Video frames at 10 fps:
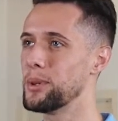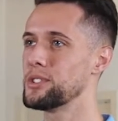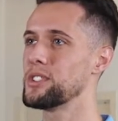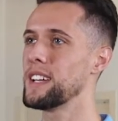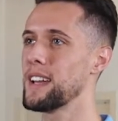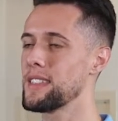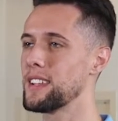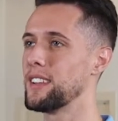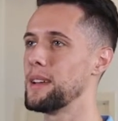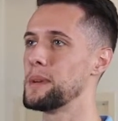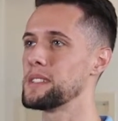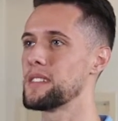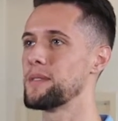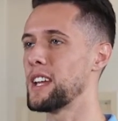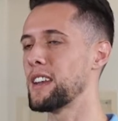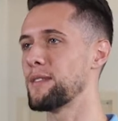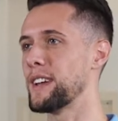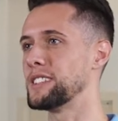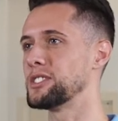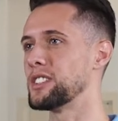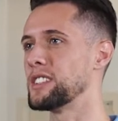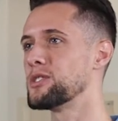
pushing the limits of innovation